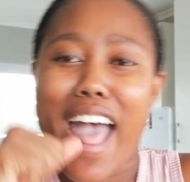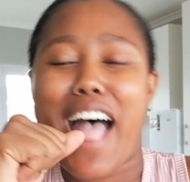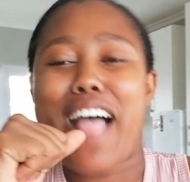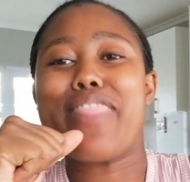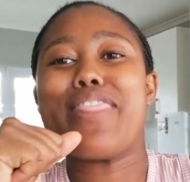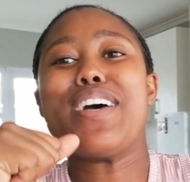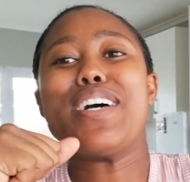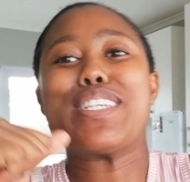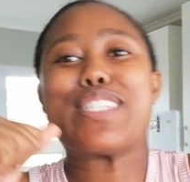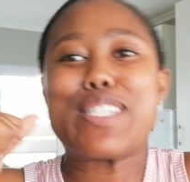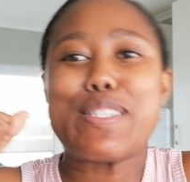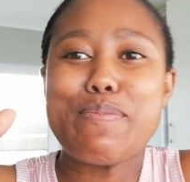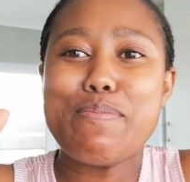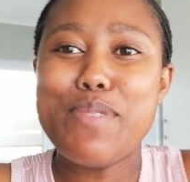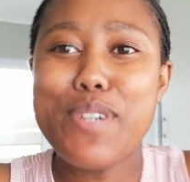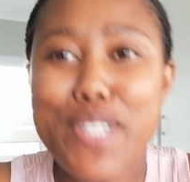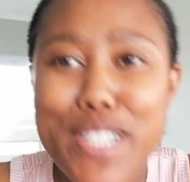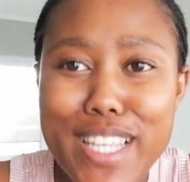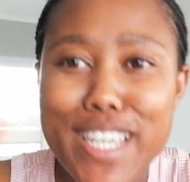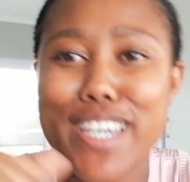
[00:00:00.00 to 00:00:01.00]
this
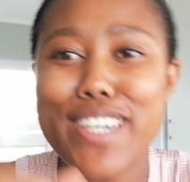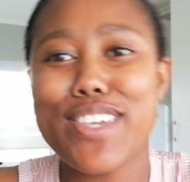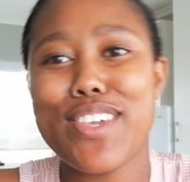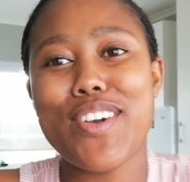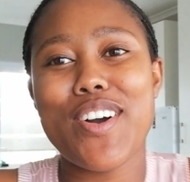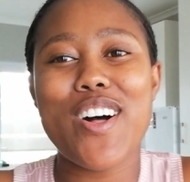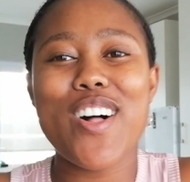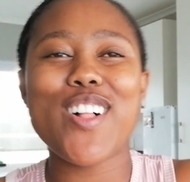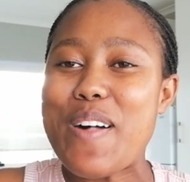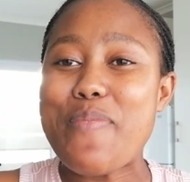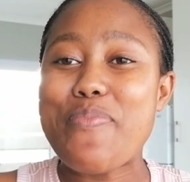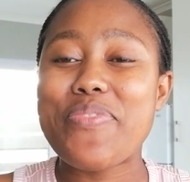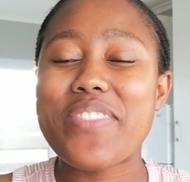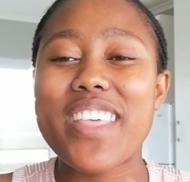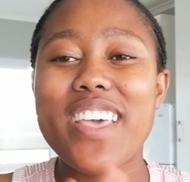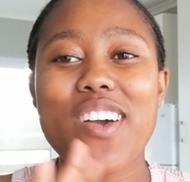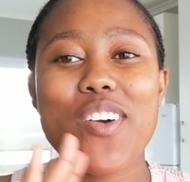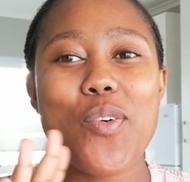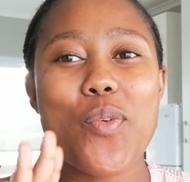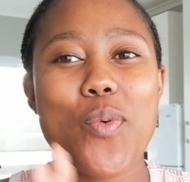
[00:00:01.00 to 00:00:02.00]
moolah, y'all.
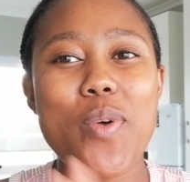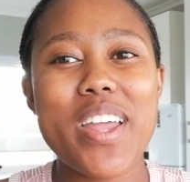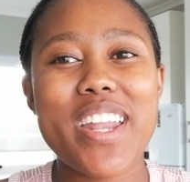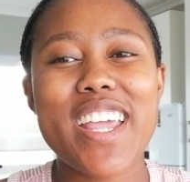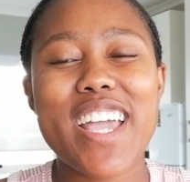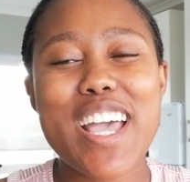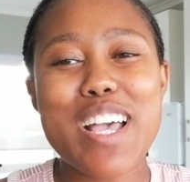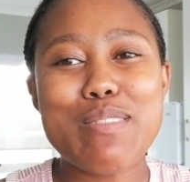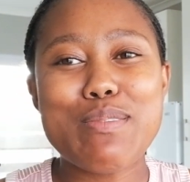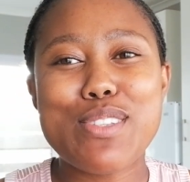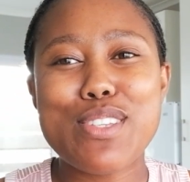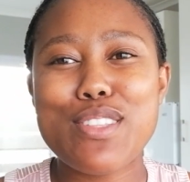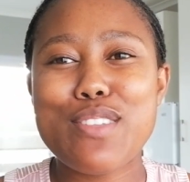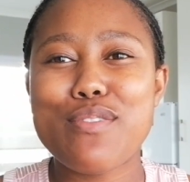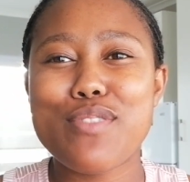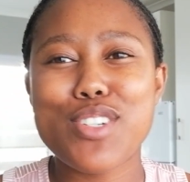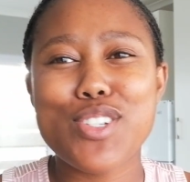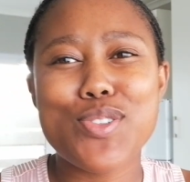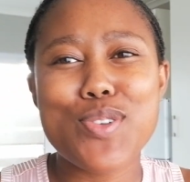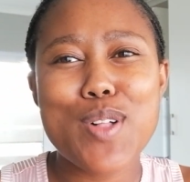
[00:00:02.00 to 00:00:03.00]
When it comes to the
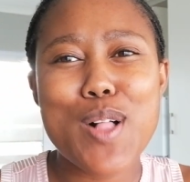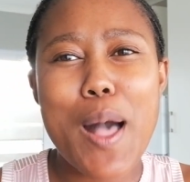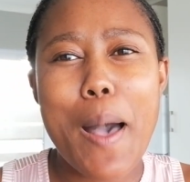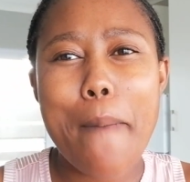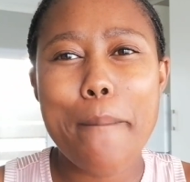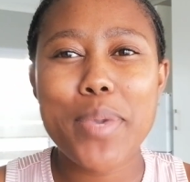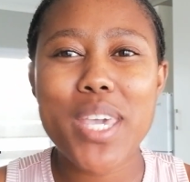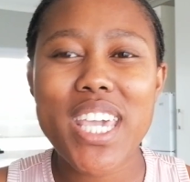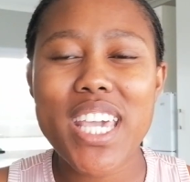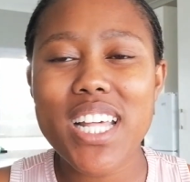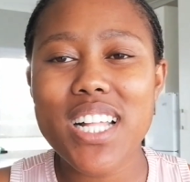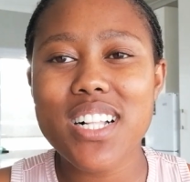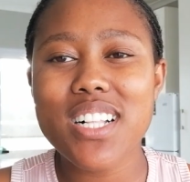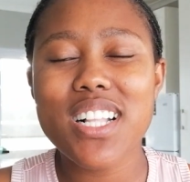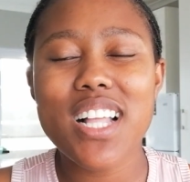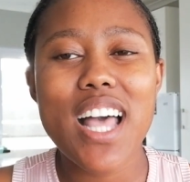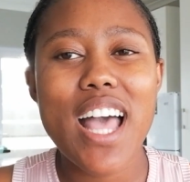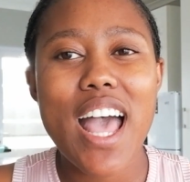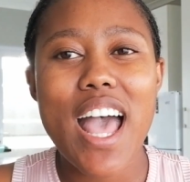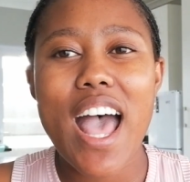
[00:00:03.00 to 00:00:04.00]
visual
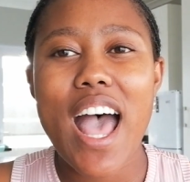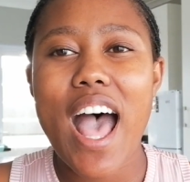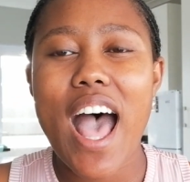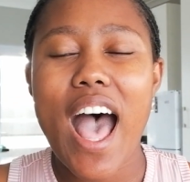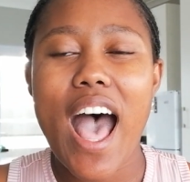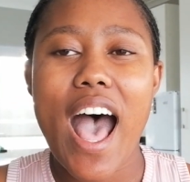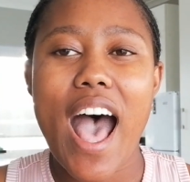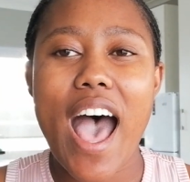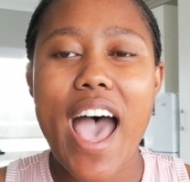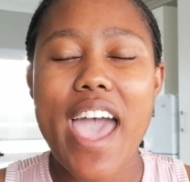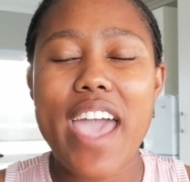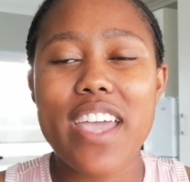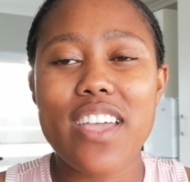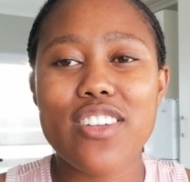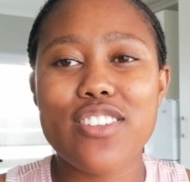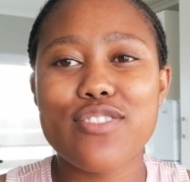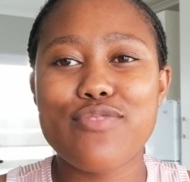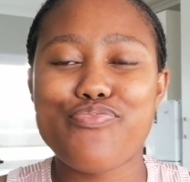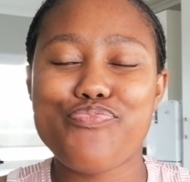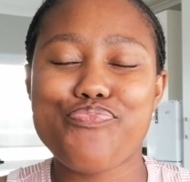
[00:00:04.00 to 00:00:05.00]
appeal, I